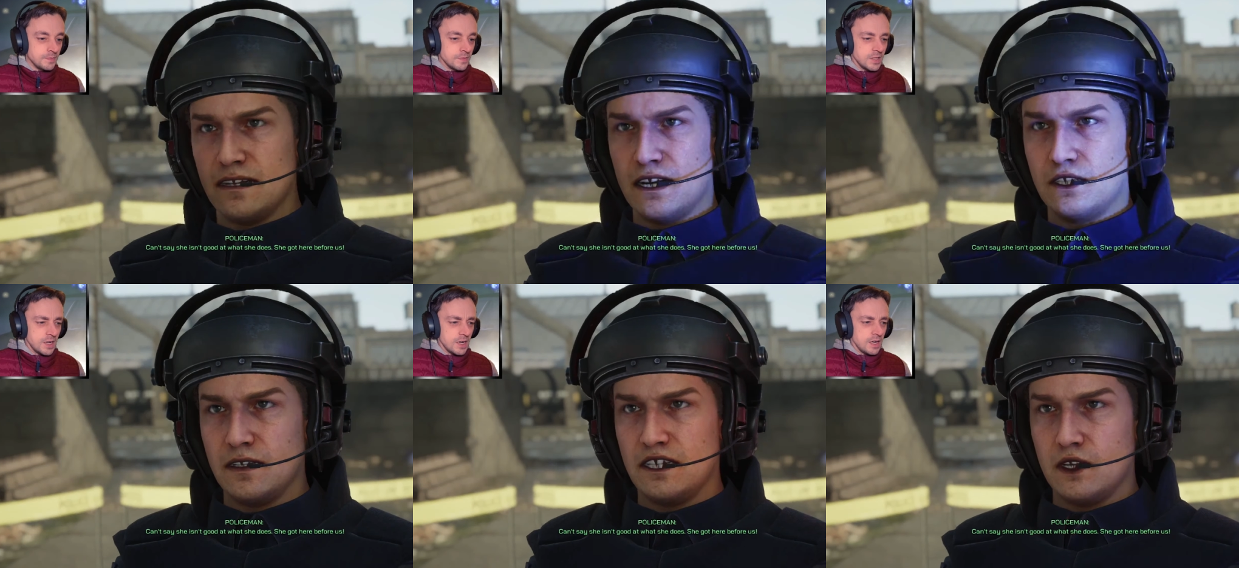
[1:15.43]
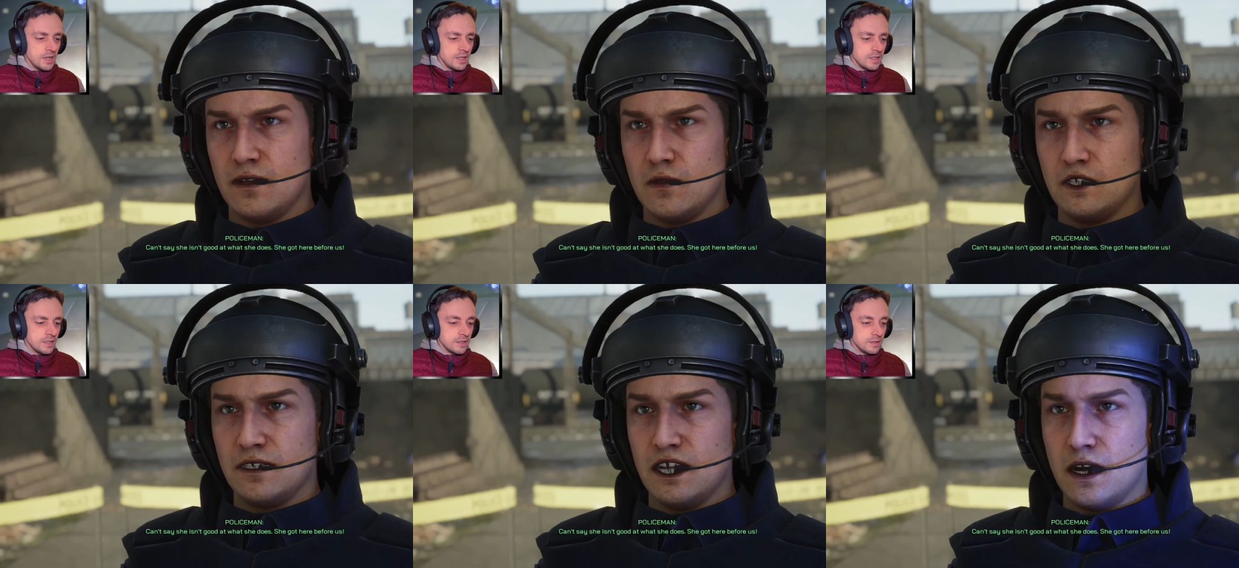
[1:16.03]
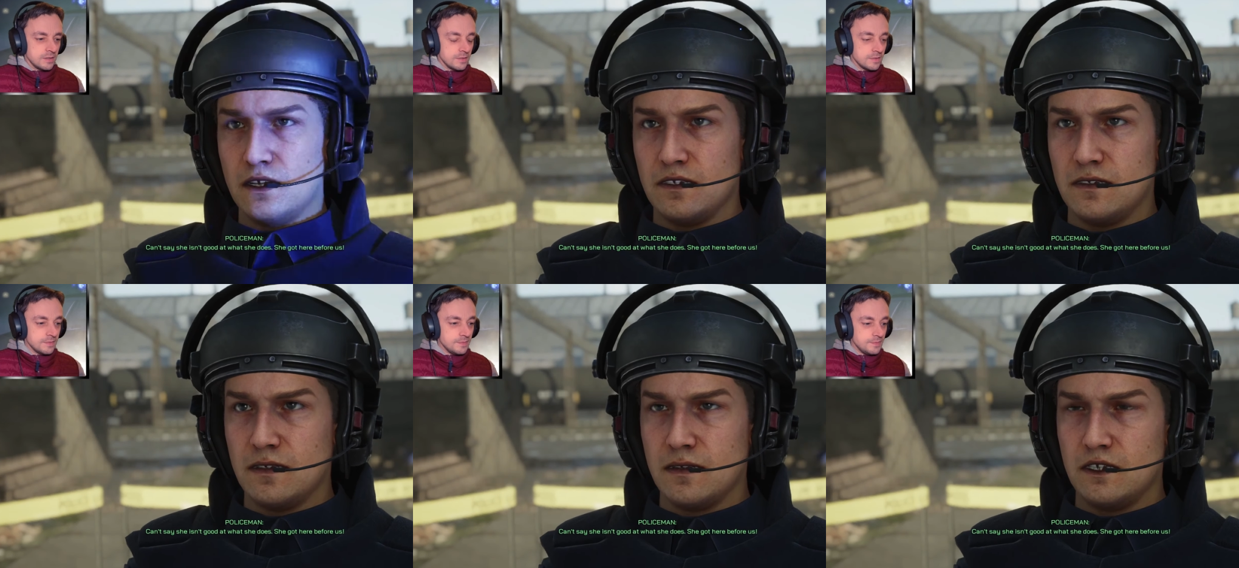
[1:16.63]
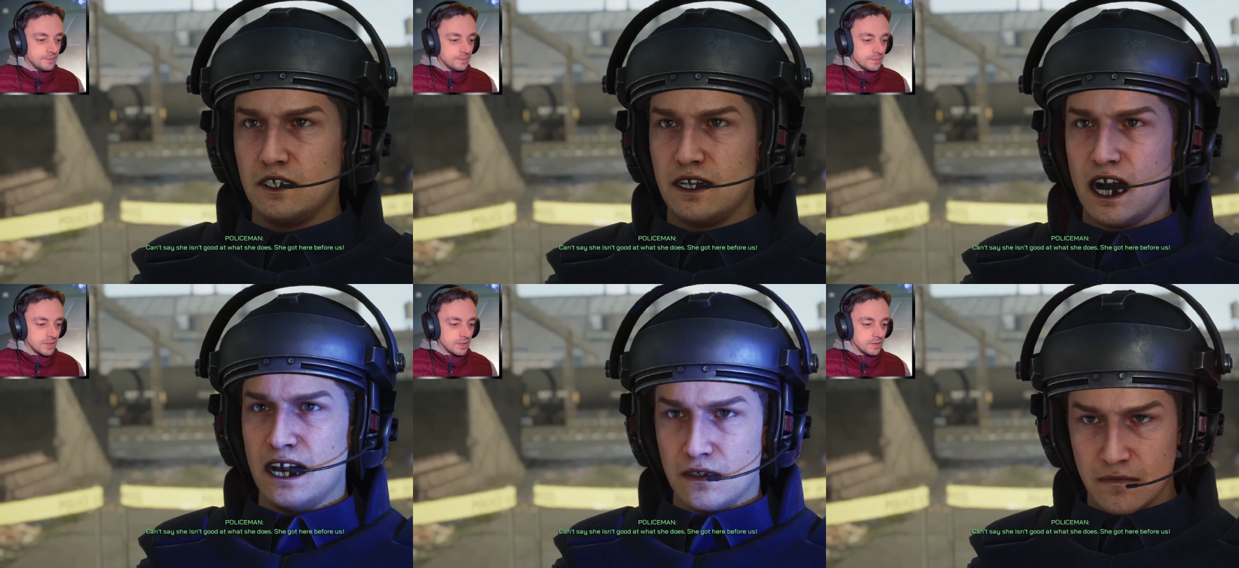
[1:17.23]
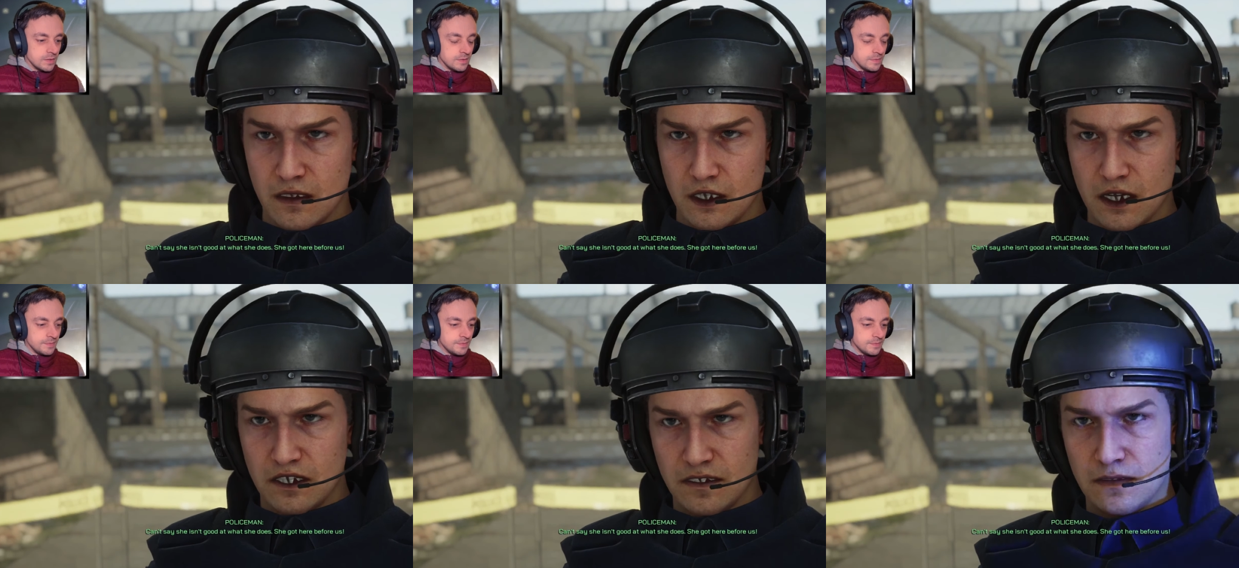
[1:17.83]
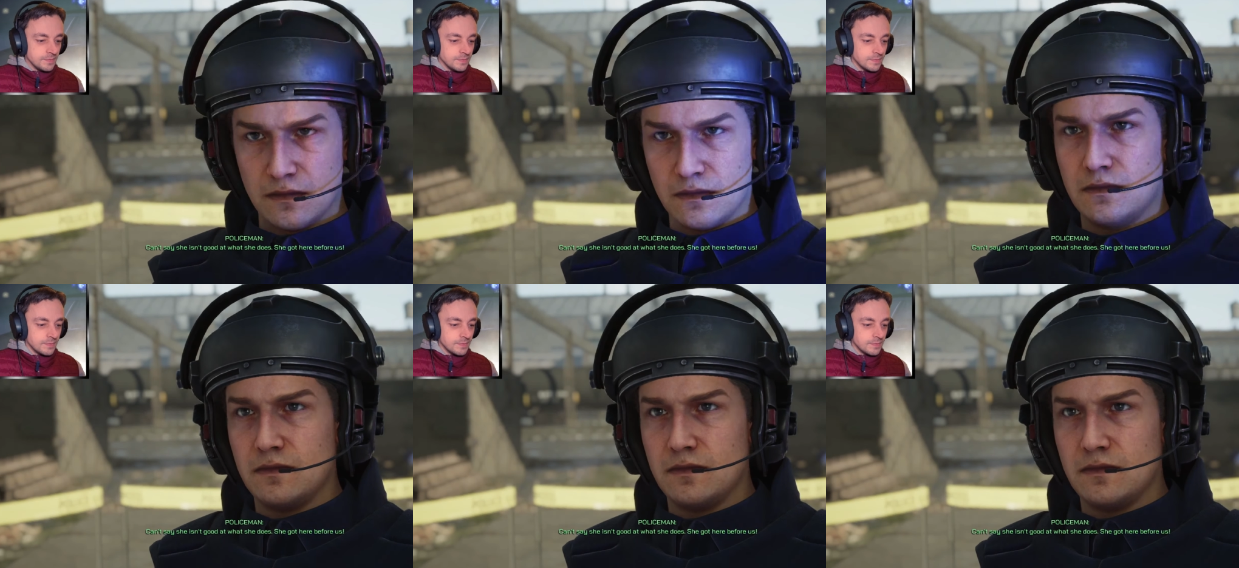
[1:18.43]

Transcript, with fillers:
Speaker 1: Yeah. yeah so she isn't good at what she does. She got here before us.